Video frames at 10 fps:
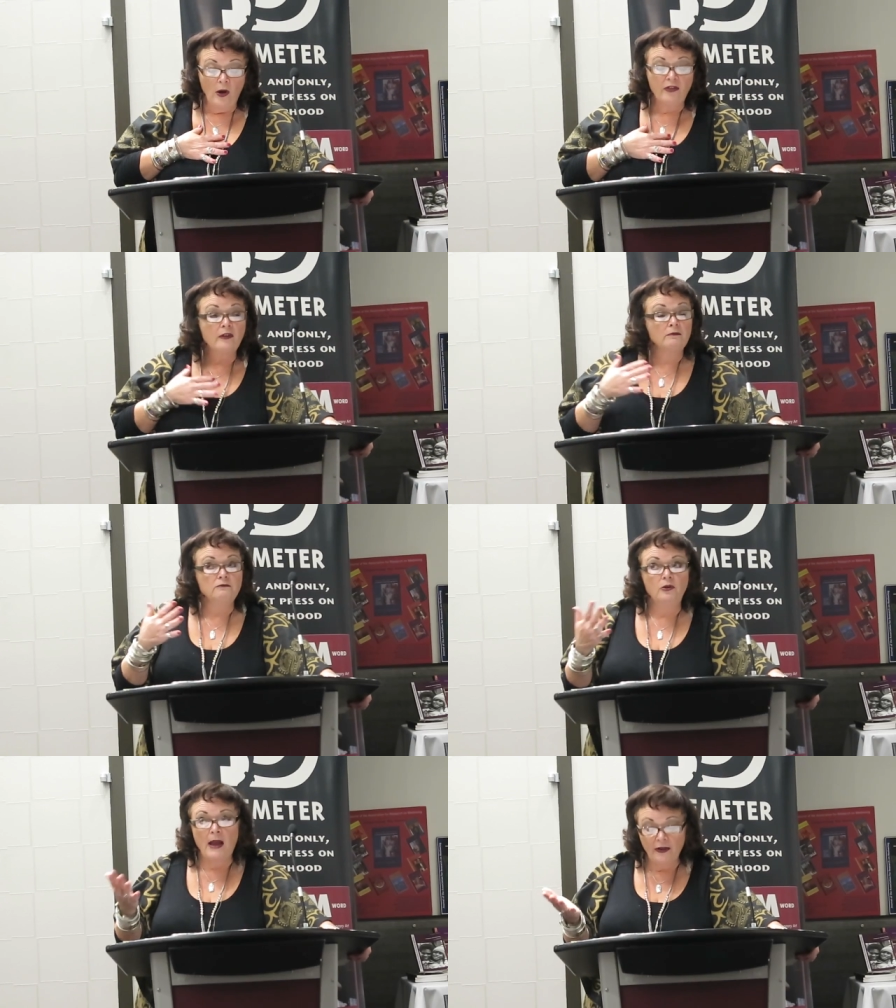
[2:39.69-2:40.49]
with
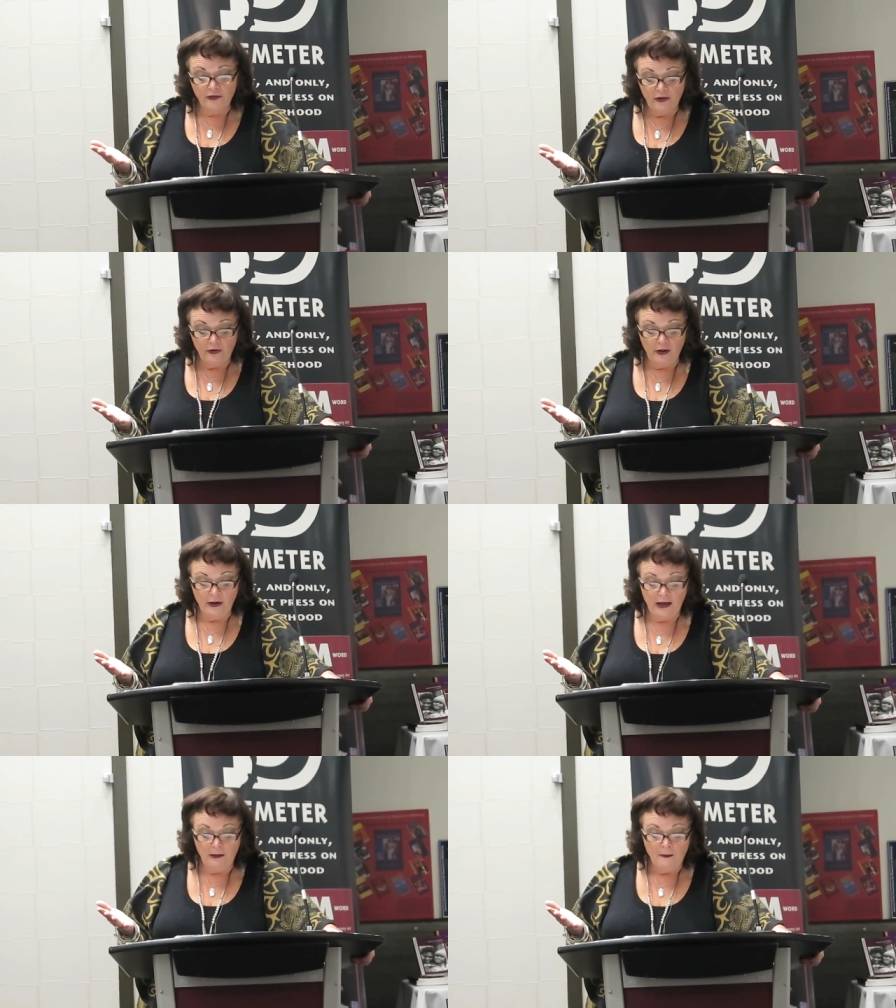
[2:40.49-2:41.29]
Umansky's
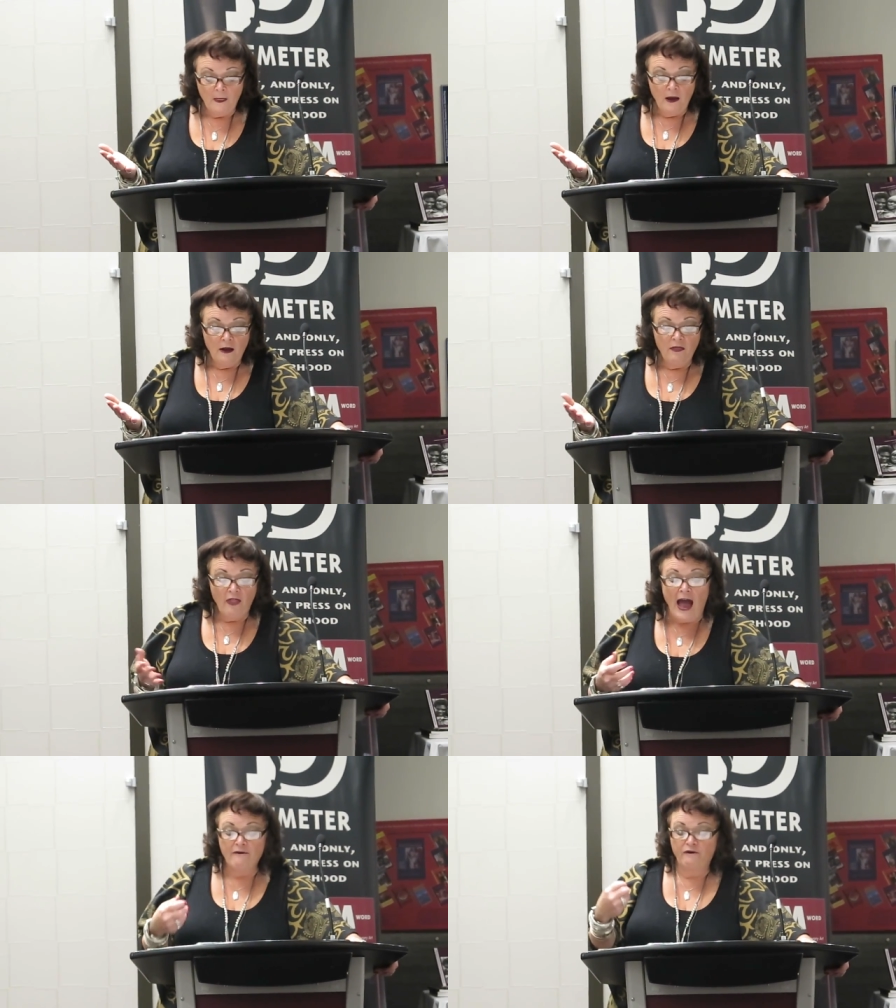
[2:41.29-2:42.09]
claim
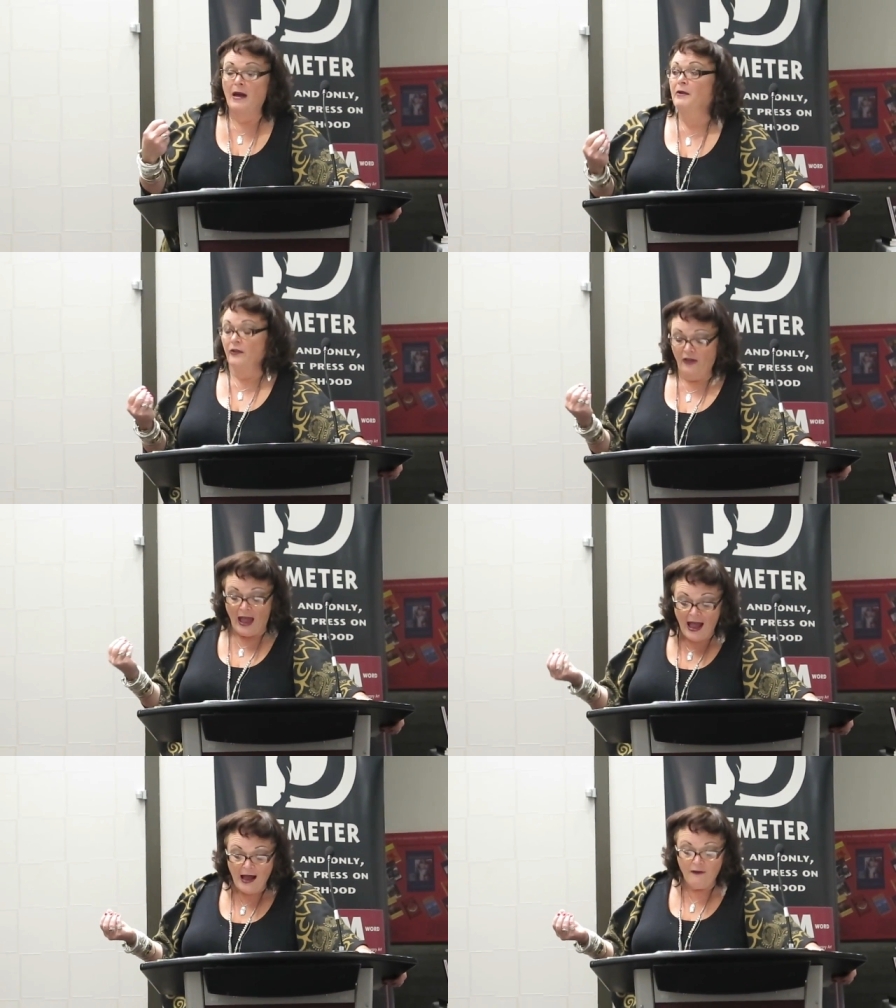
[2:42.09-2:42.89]
that feminists
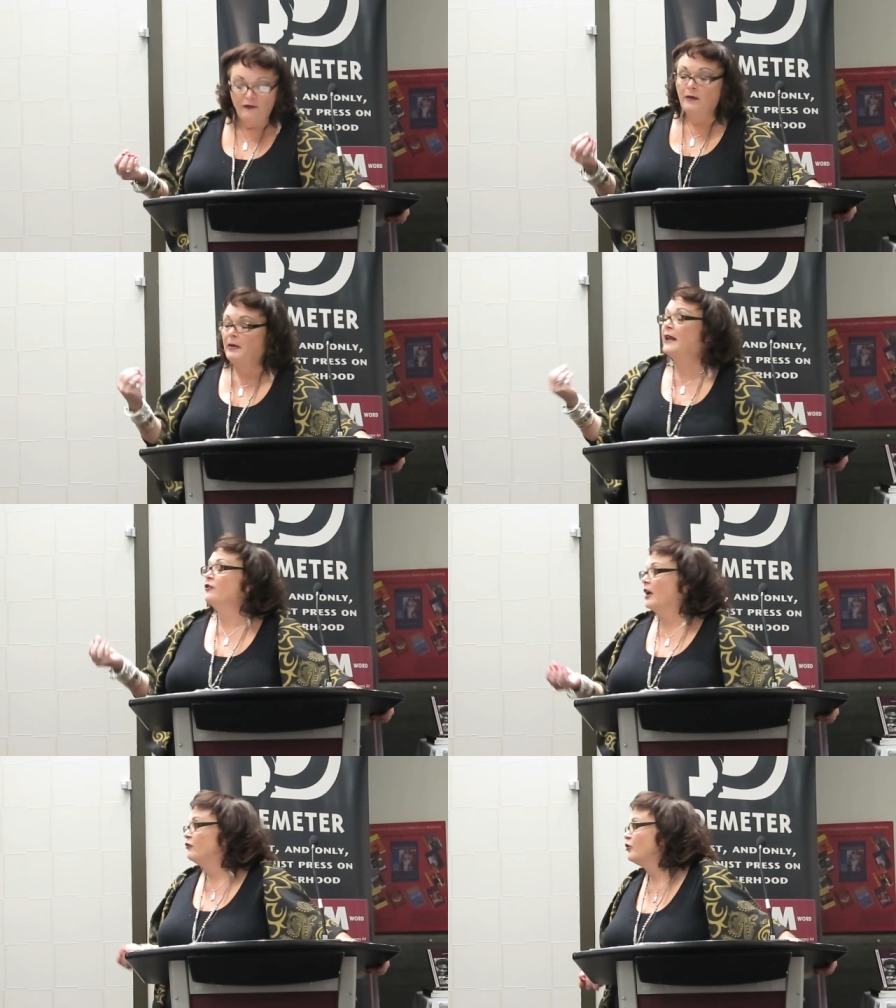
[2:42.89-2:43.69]
have paid
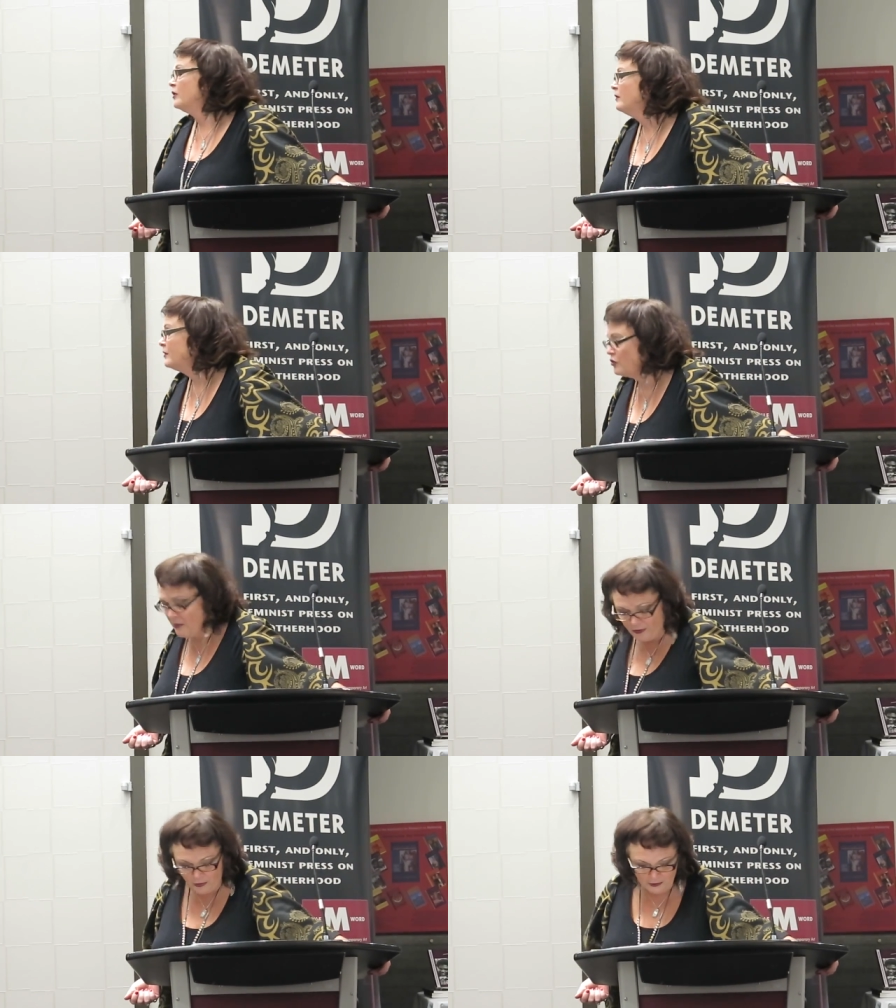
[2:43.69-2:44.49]
attention to
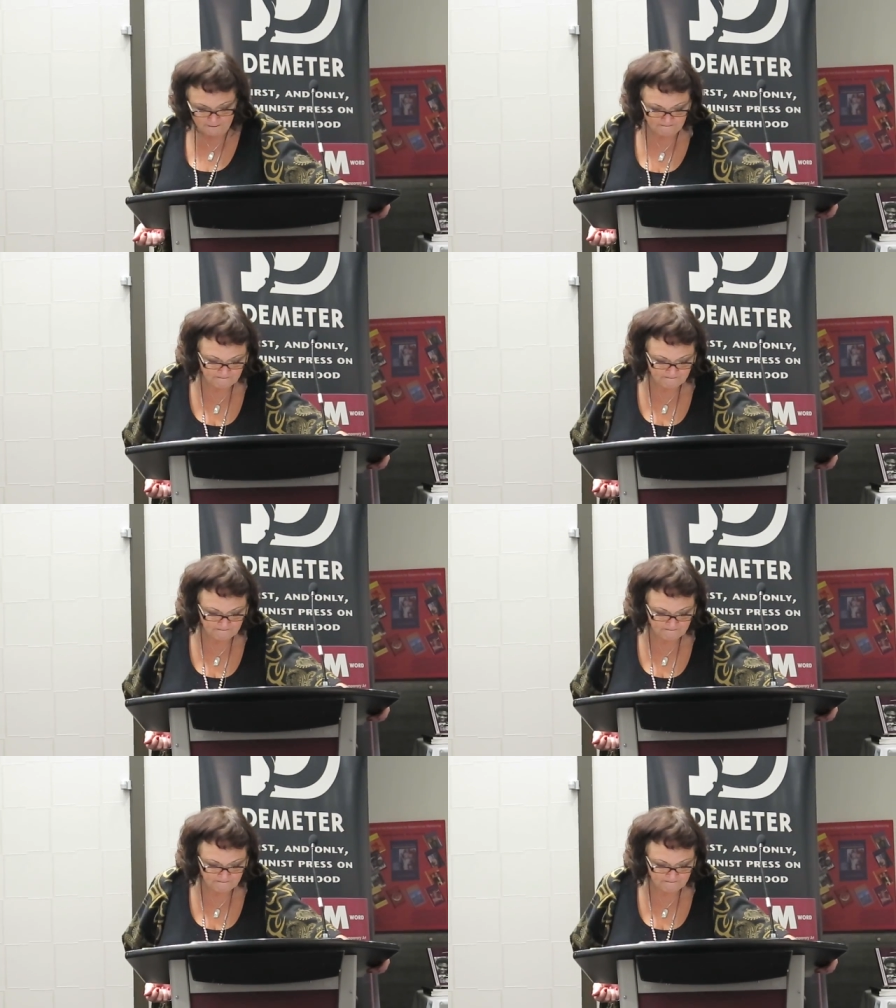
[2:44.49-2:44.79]
motherhood?